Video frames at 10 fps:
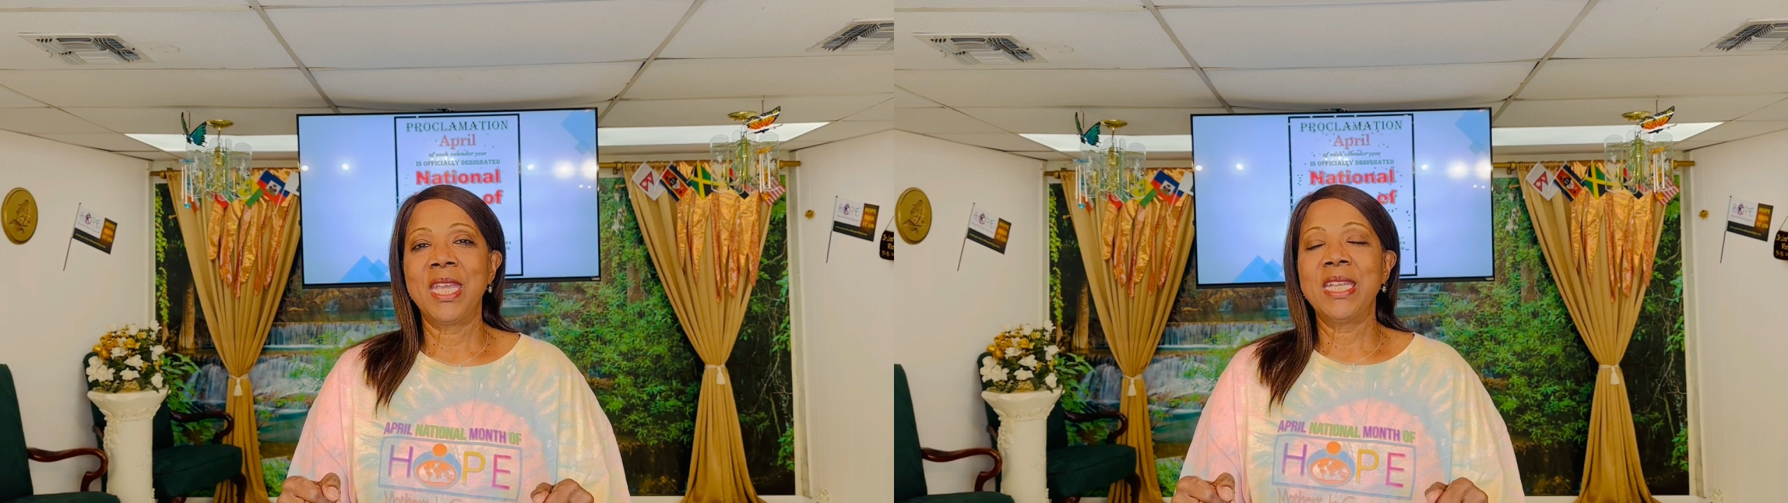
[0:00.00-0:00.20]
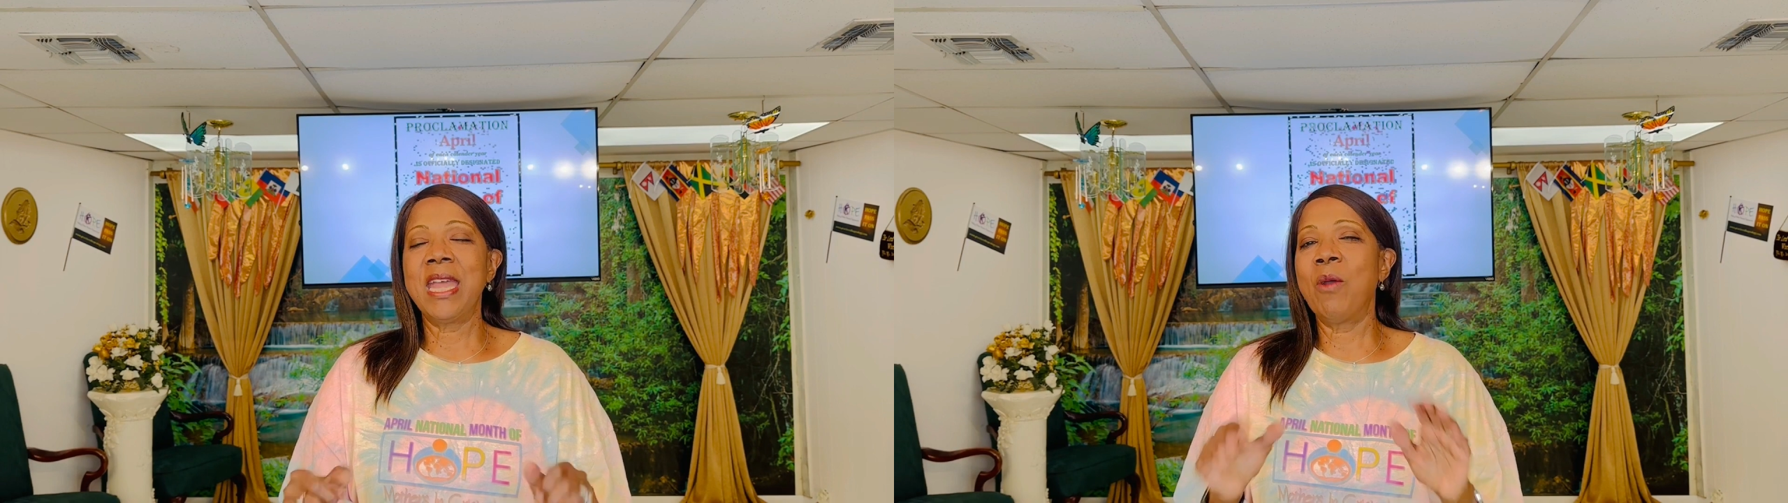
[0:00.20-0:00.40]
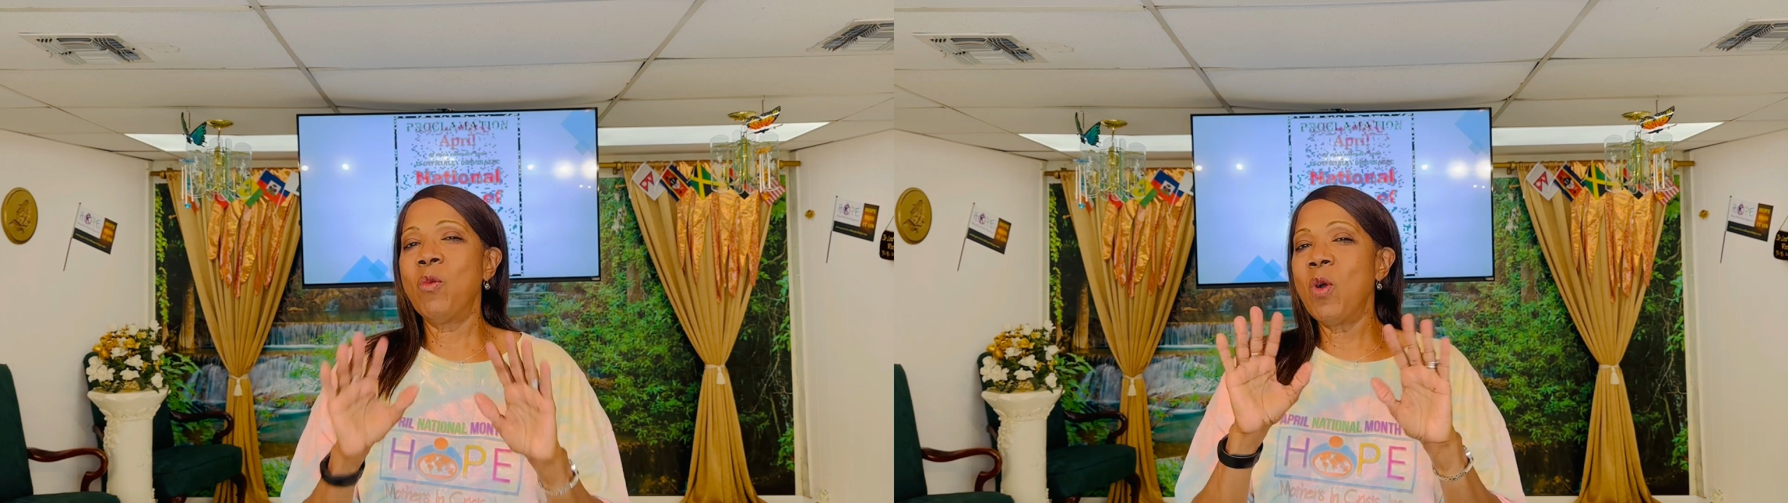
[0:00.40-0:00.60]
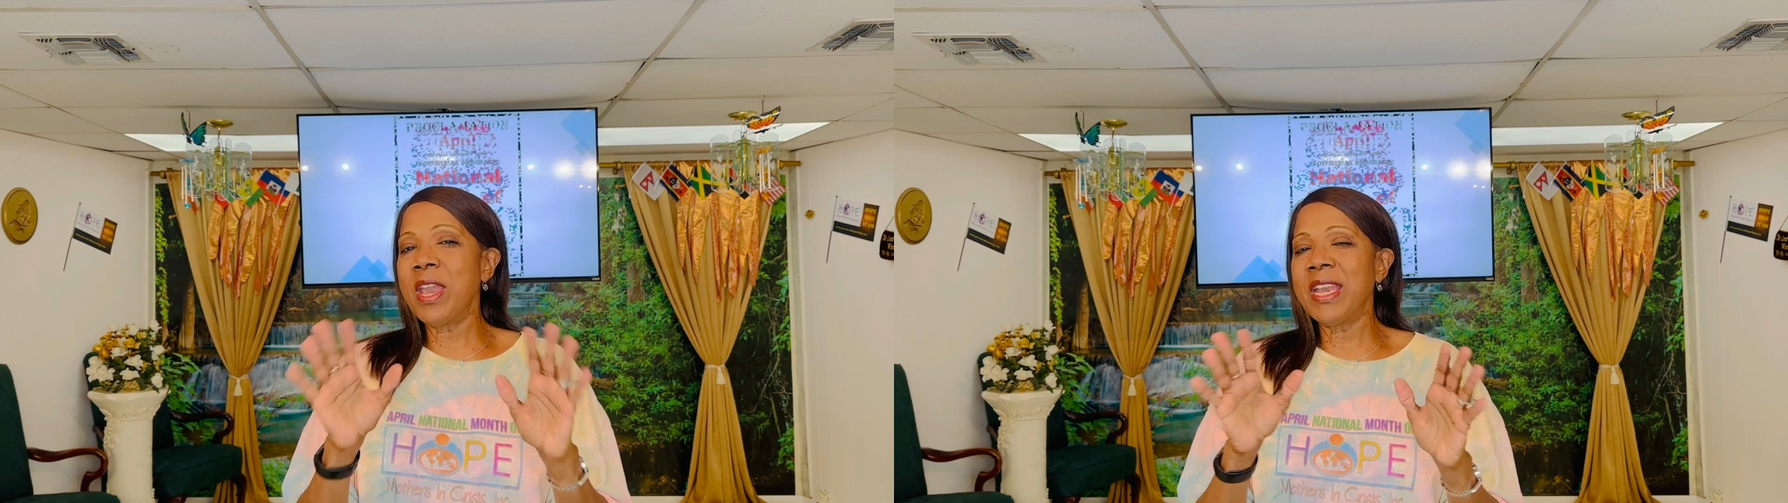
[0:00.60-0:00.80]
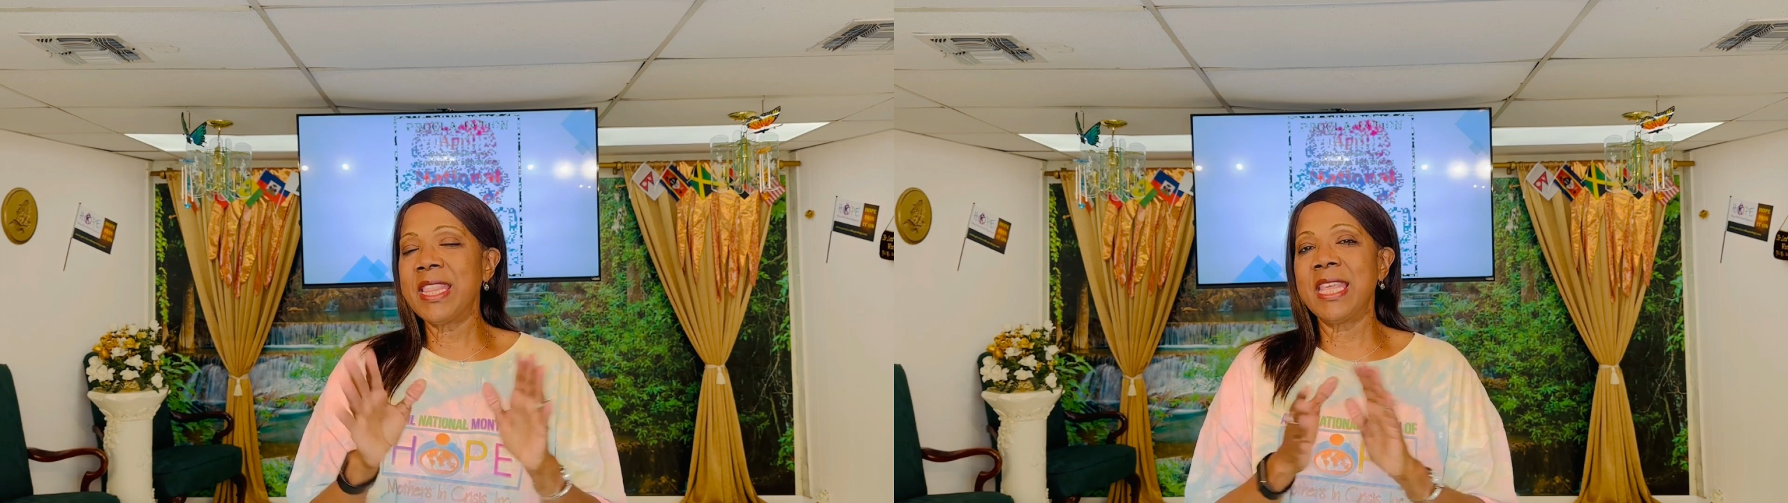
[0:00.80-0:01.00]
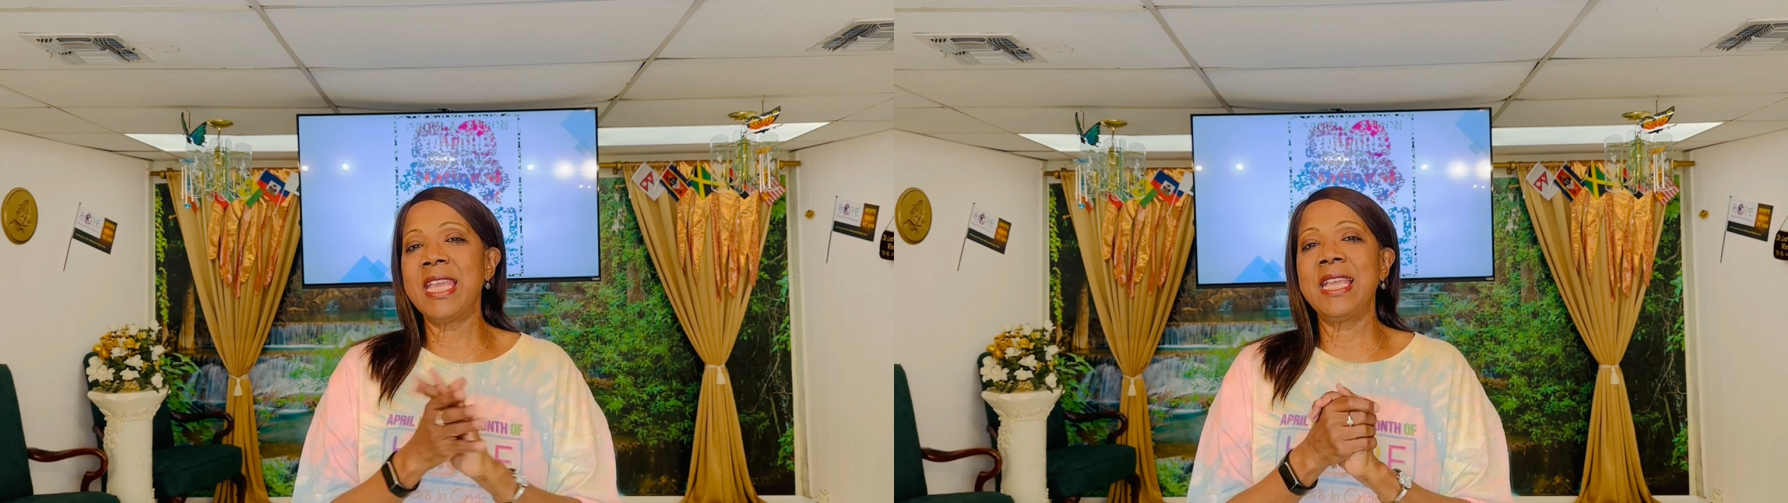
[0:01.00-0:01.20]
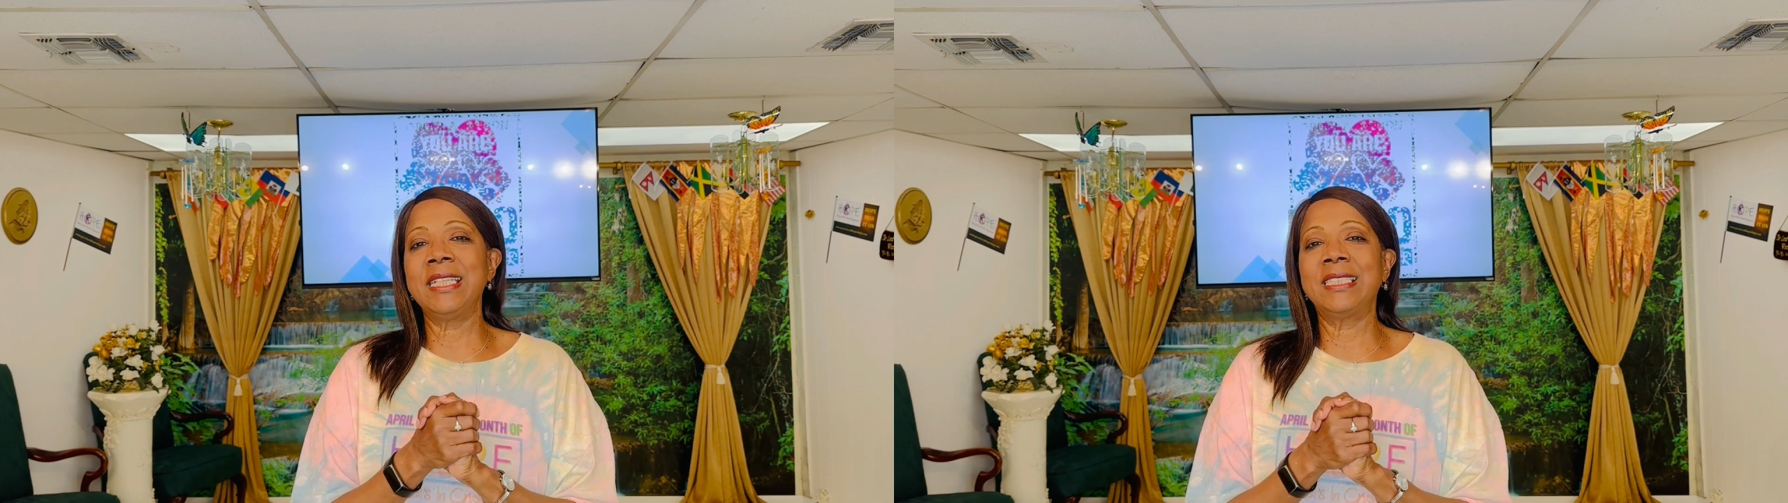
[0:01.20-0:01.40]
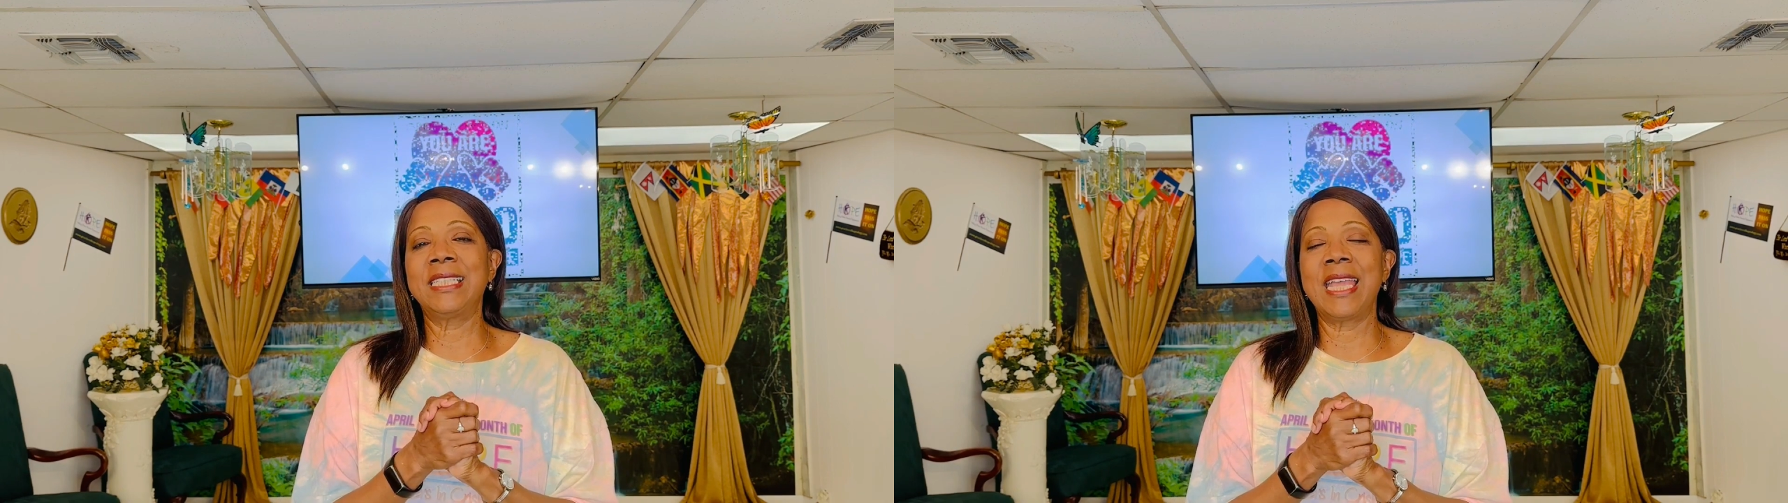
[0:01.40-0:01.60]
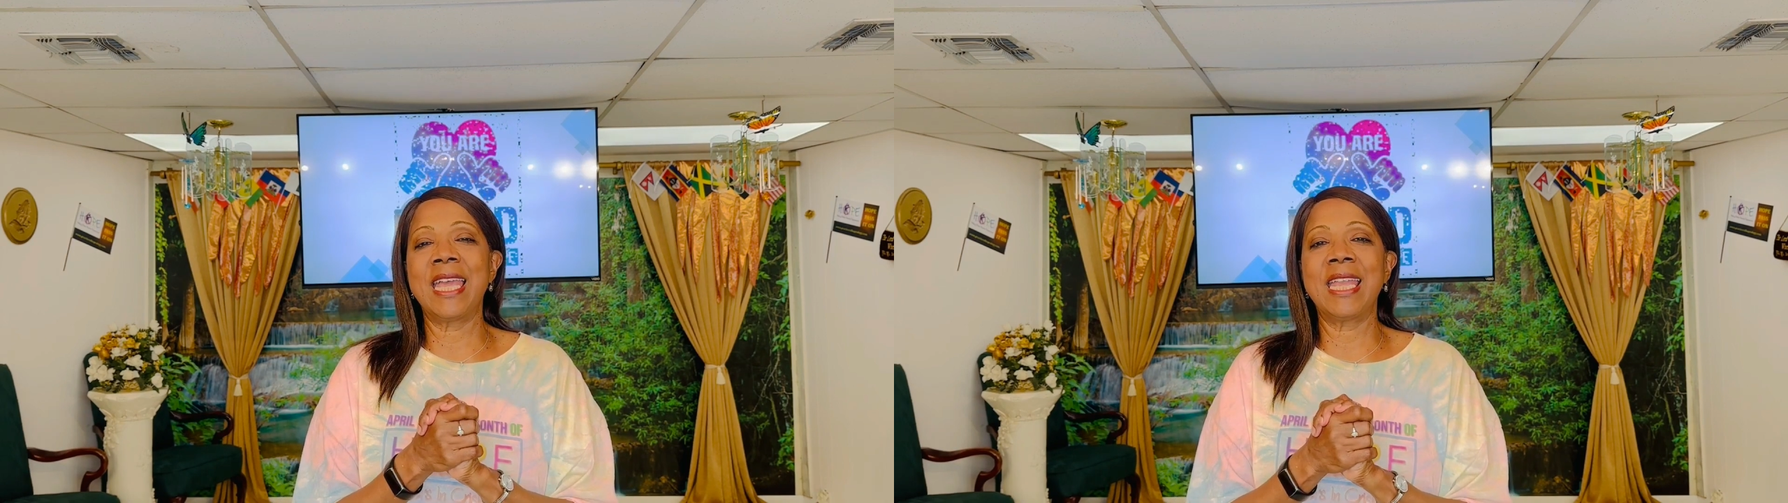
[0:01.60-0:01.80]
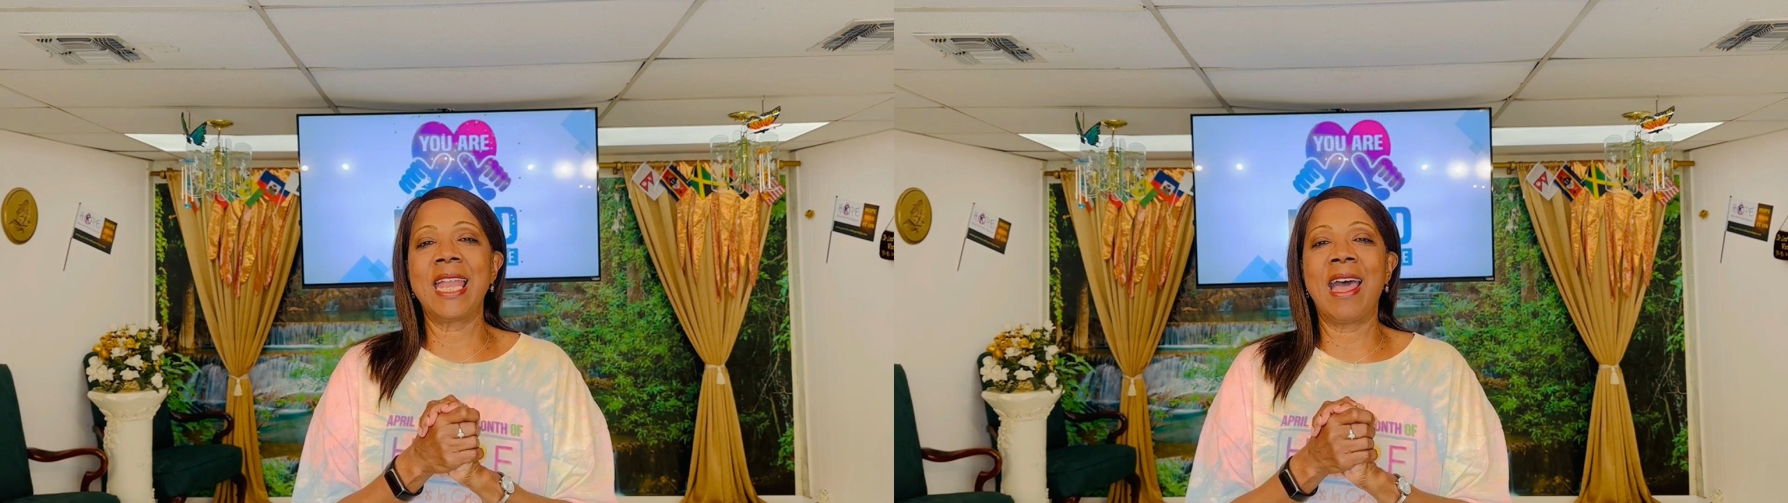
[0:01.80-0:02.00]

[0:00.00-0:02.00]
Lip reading: Now, one of the things that